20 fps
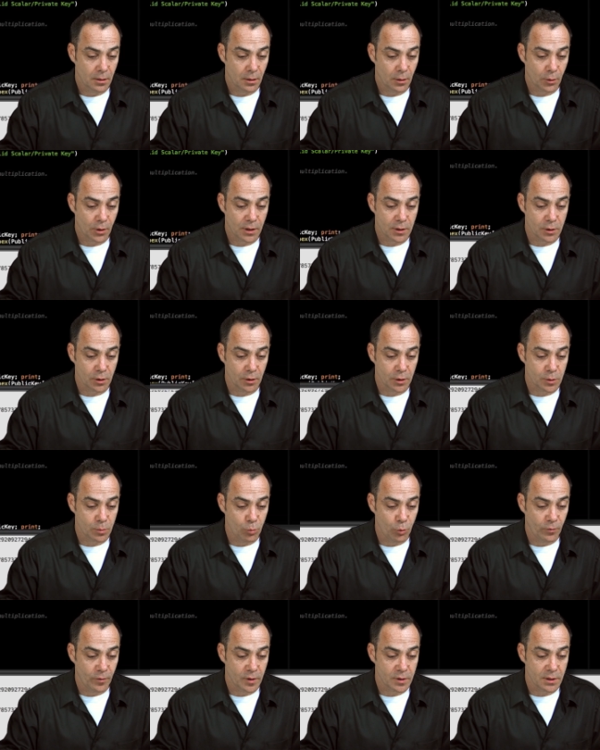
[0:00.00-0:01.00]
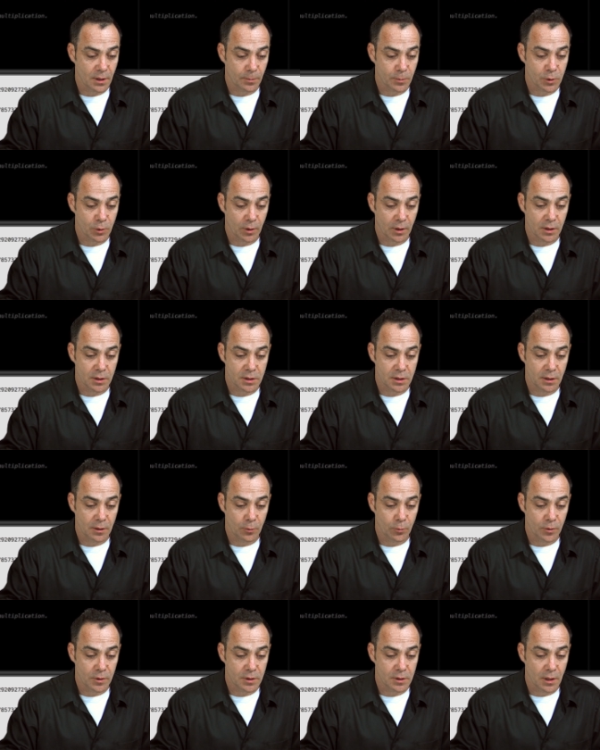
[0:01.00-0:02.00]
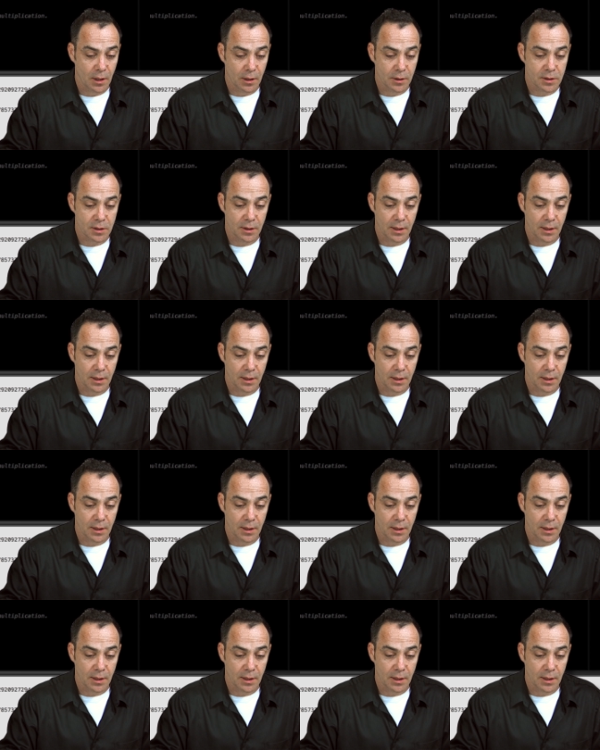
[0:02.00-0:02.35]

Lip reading: Okay, so let's move this up so I can see the results,